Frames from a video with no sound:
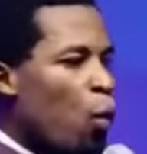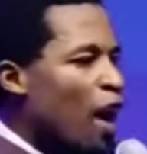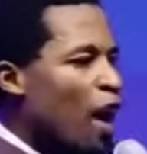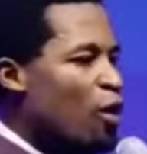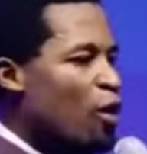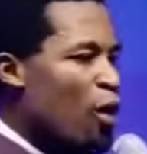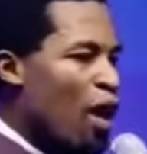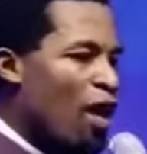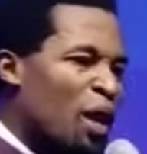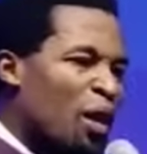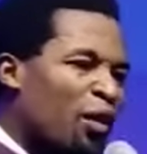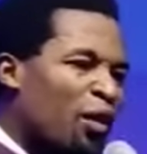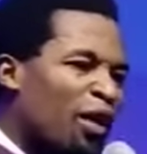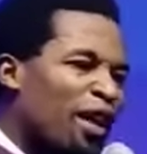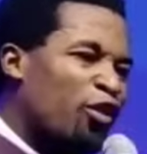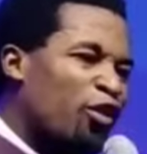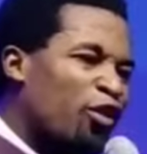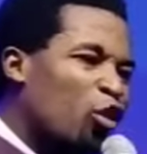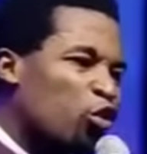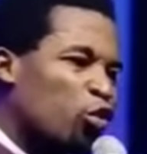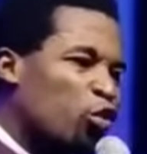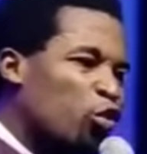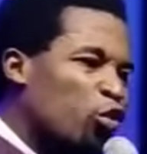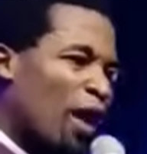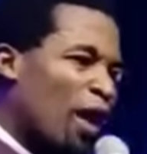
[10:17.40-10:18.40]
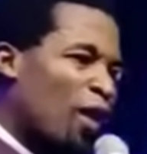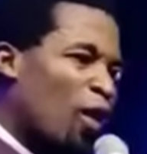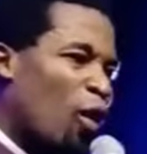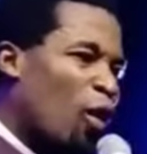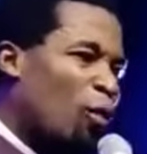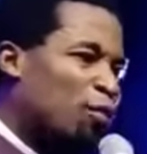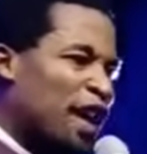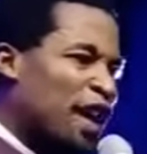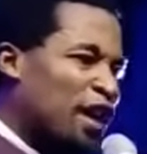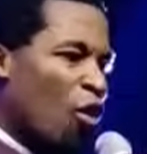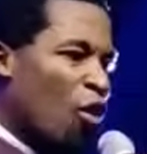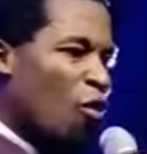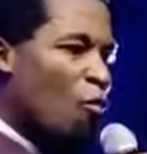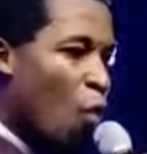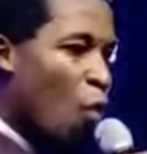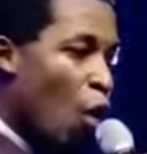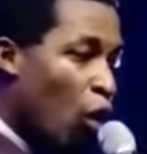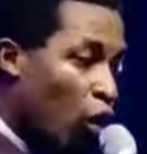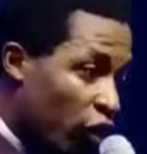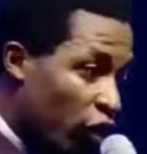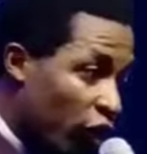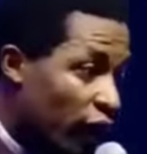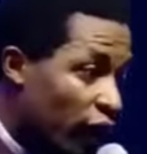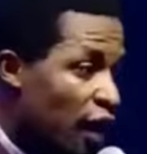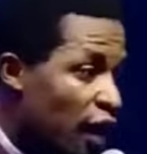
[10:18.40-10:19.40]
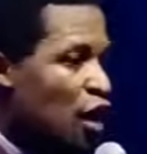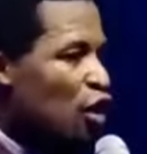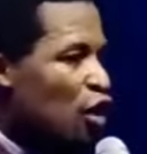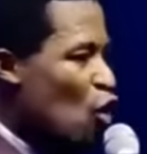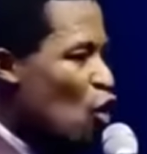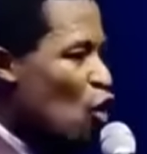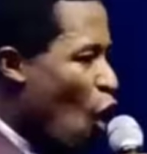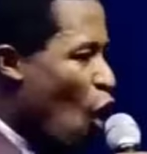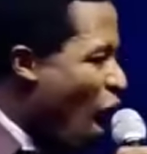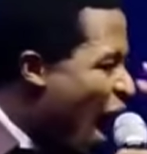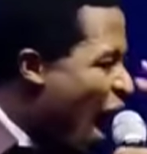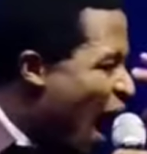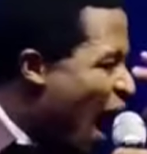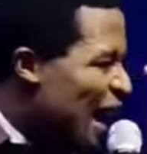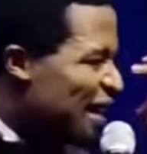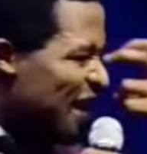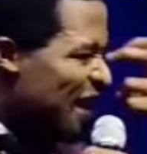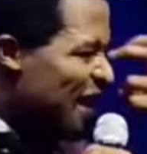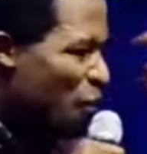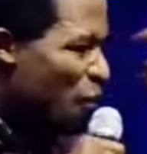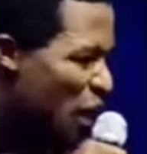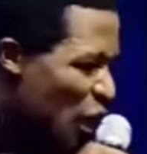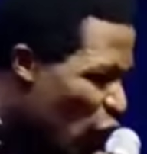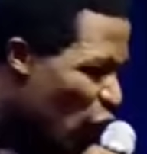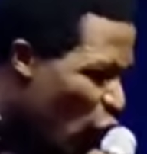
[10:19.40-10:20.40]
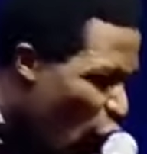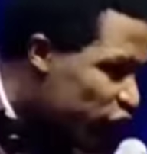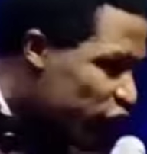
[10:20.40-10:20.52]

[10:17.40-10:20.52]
why you have been reduced to an object of mockery. Your eyes have been